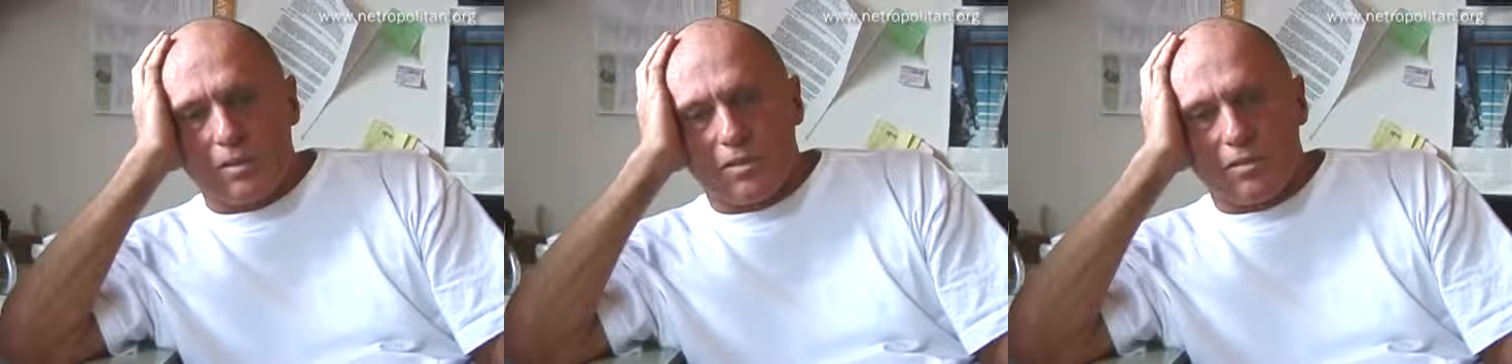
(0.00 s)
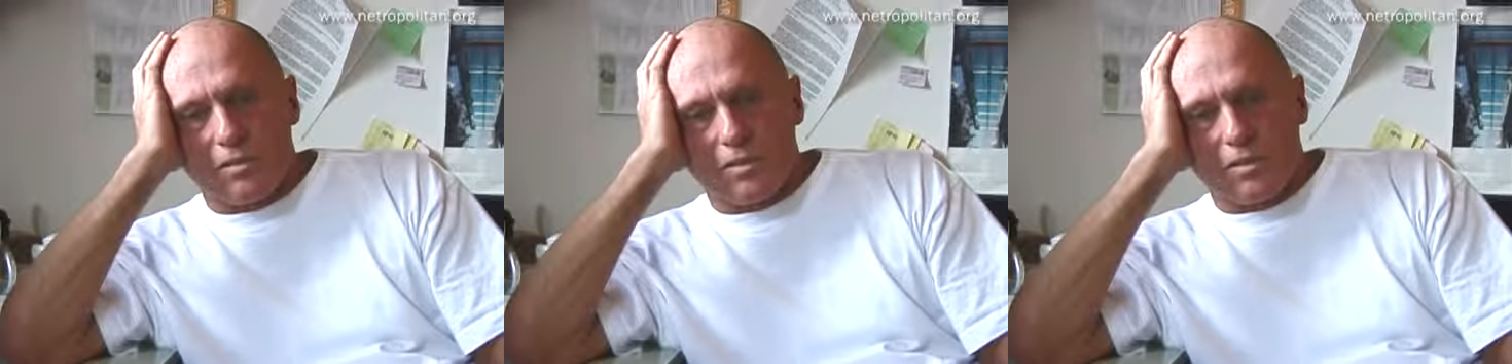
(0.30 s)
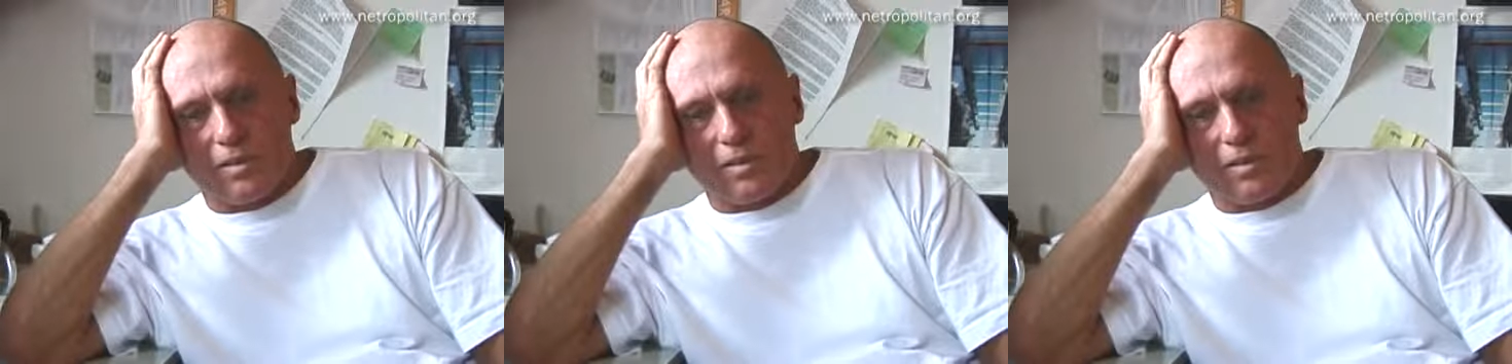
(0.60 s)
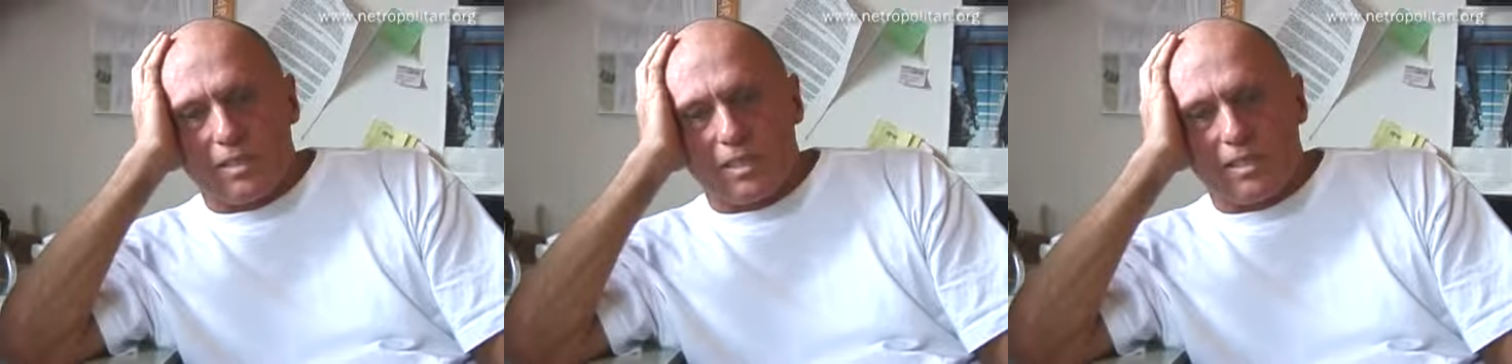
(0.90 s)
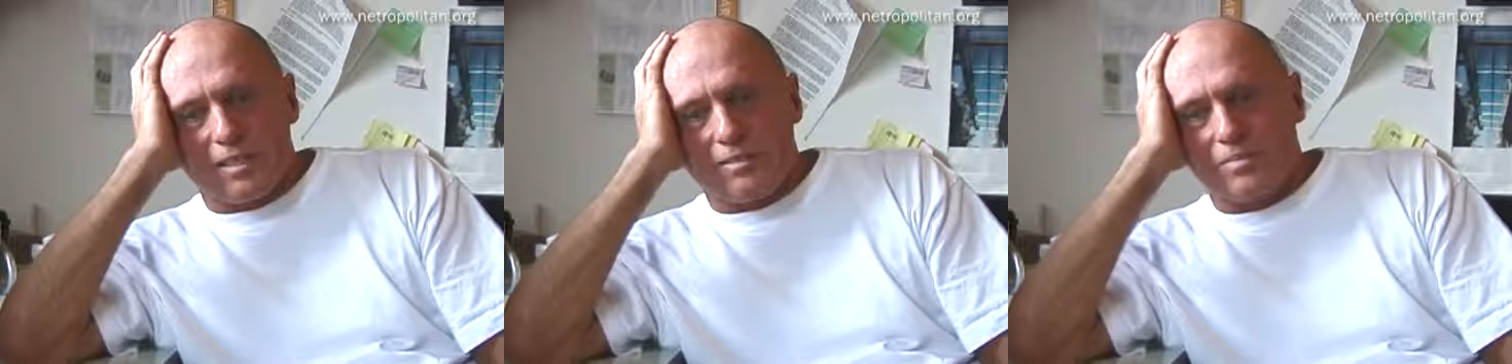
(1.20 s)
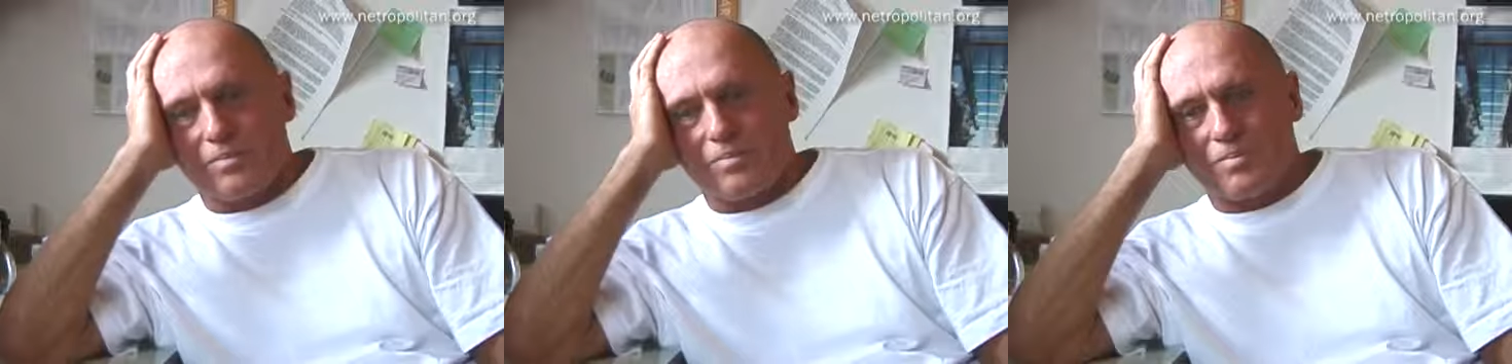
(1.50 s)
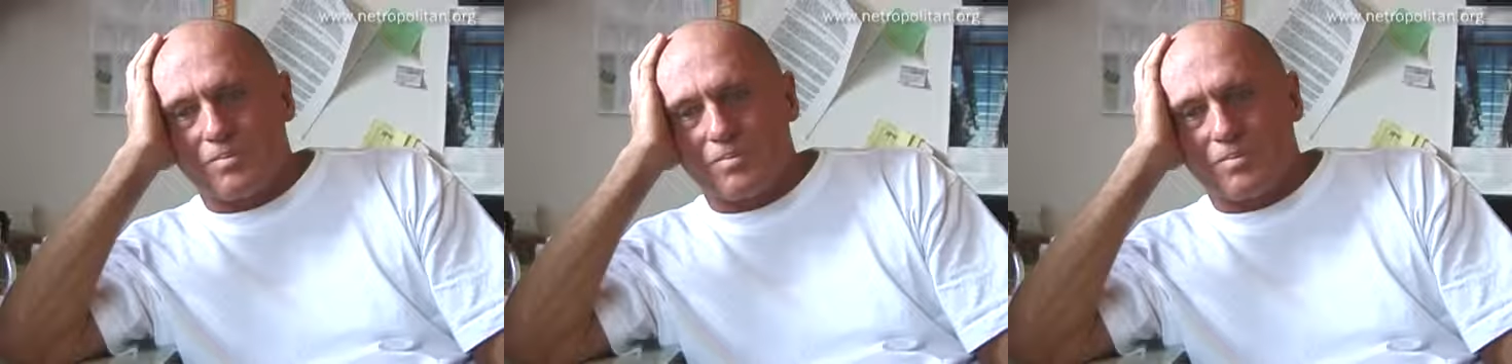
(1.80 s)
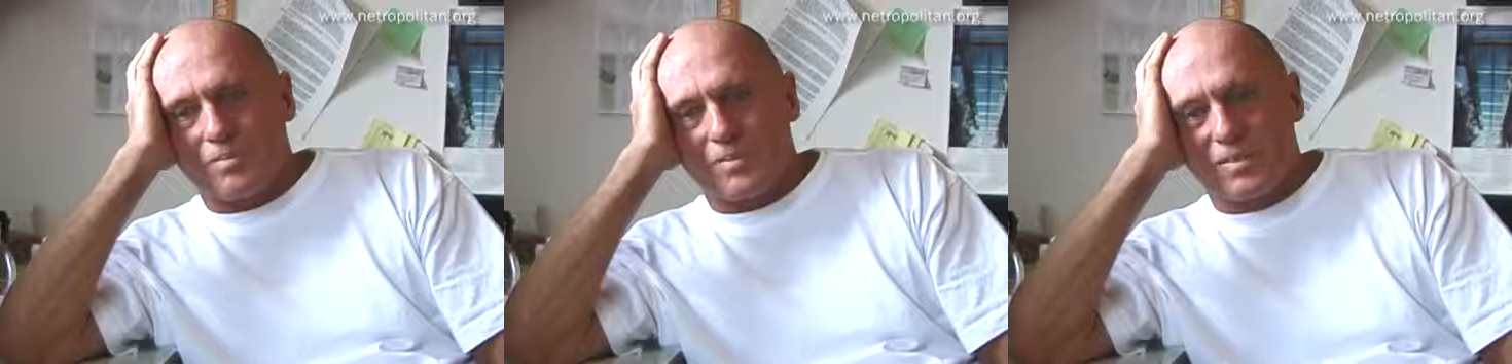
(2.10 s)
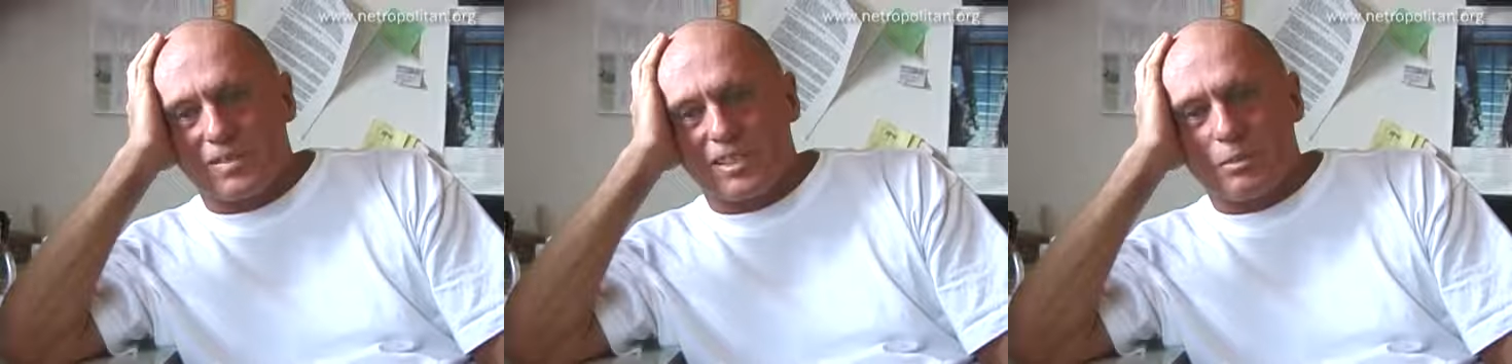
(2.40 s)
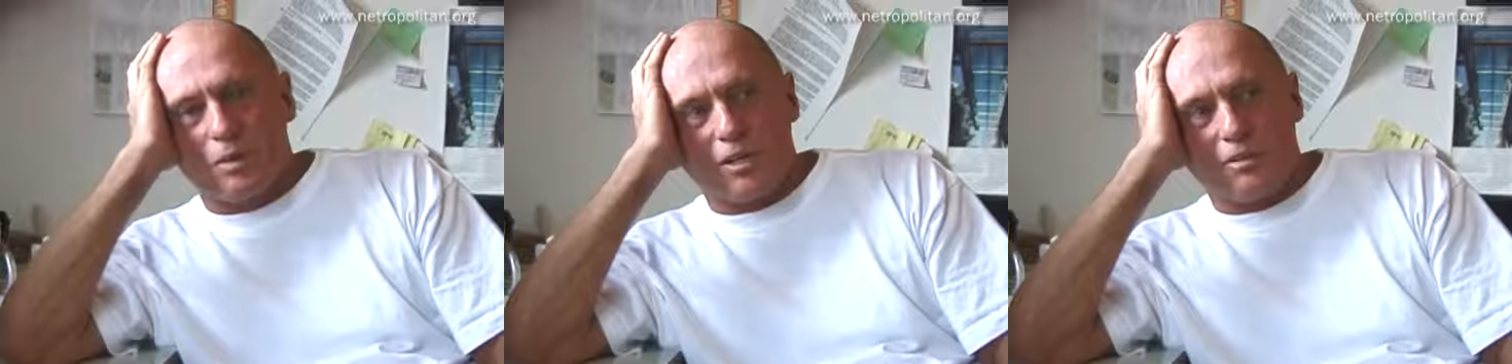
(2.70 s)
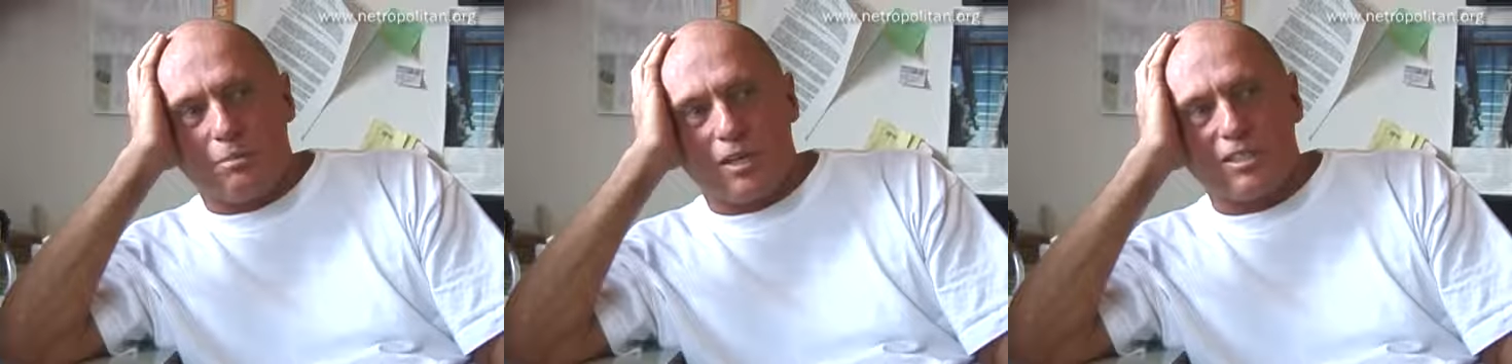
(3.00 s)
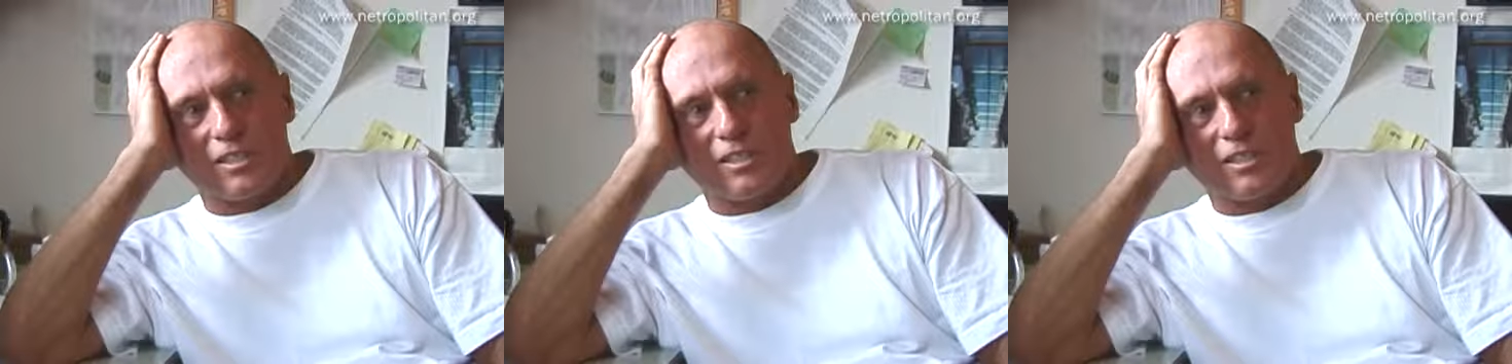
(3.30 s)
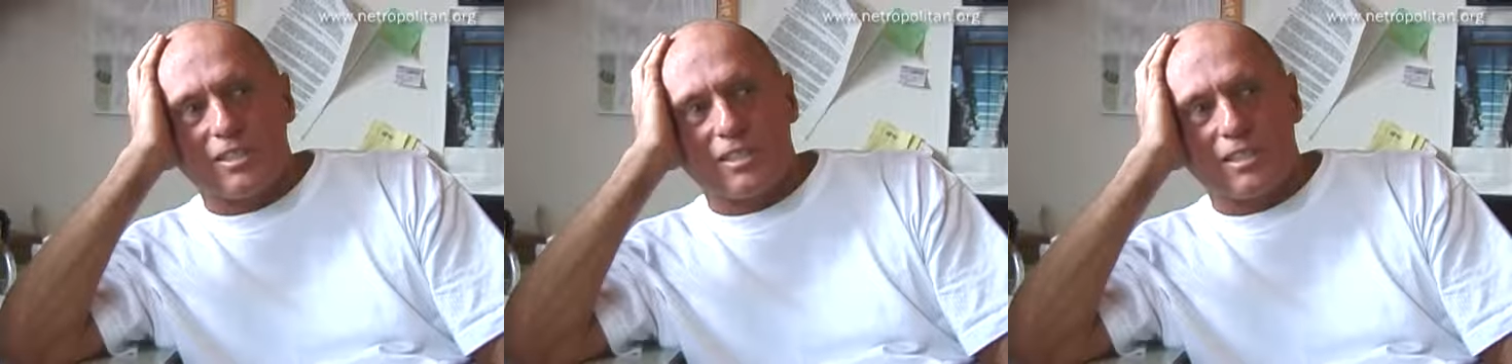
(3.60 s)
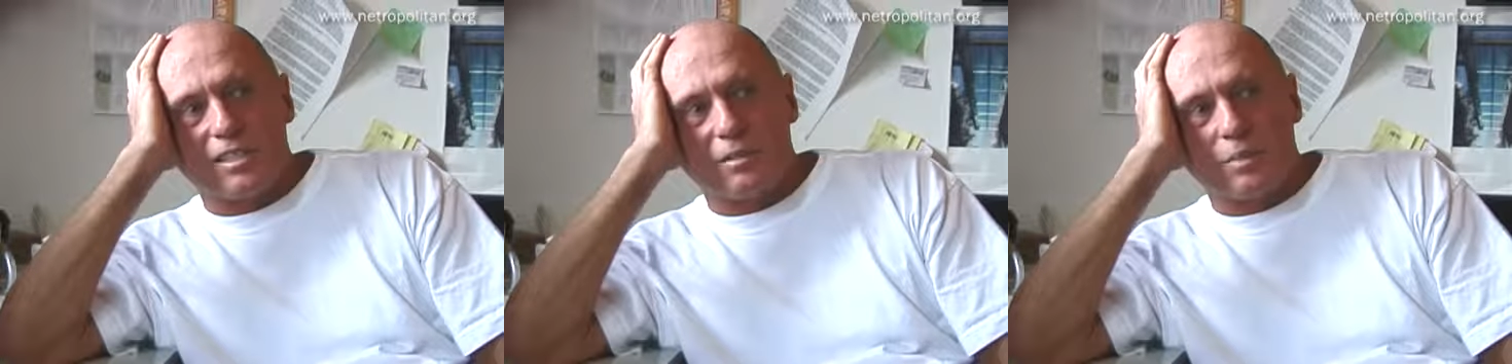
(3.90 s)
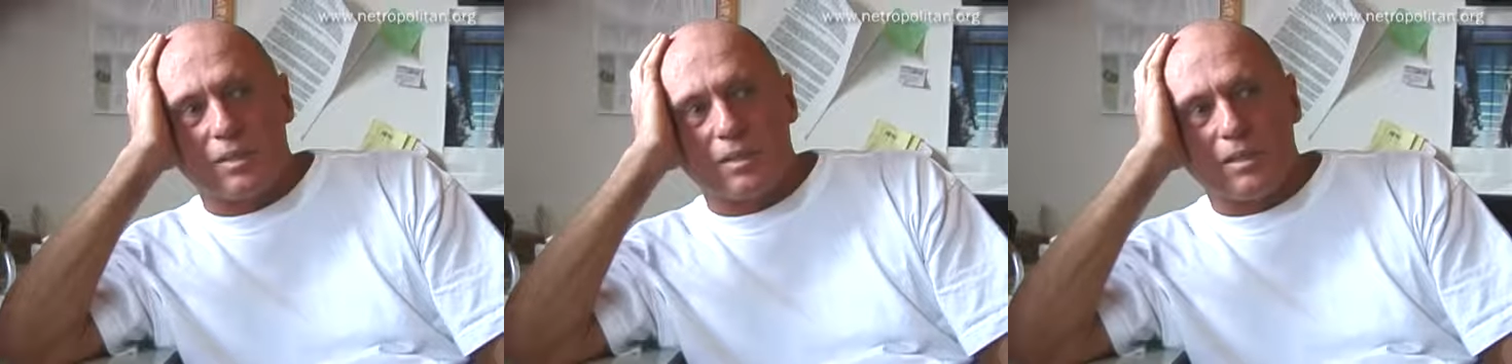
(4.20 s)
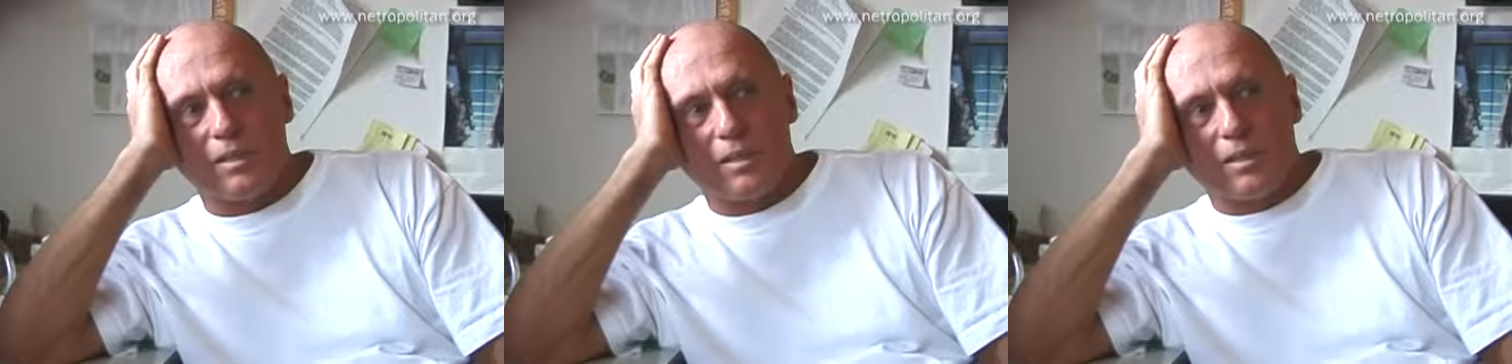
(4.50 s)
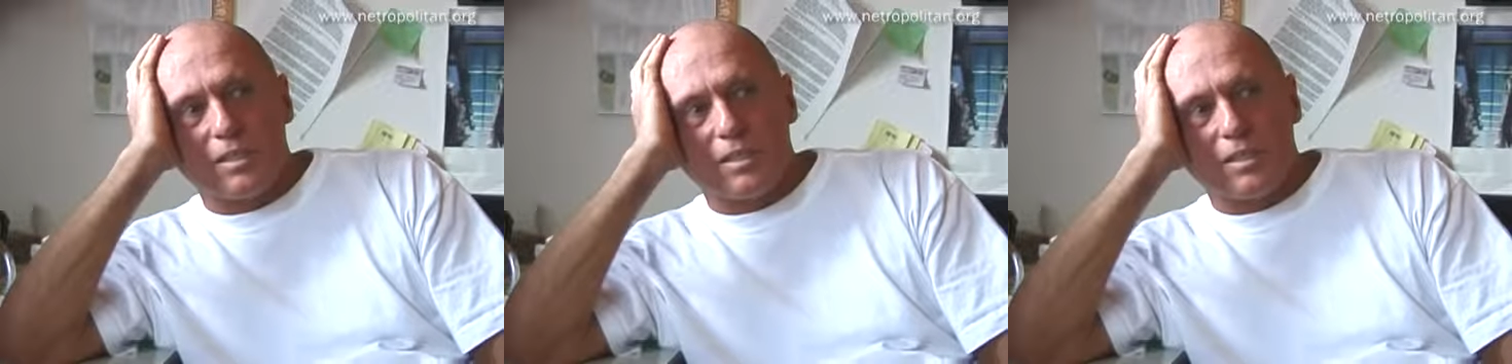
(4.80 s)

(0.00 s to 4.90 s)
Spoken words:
you know, that a Spartan budget can still be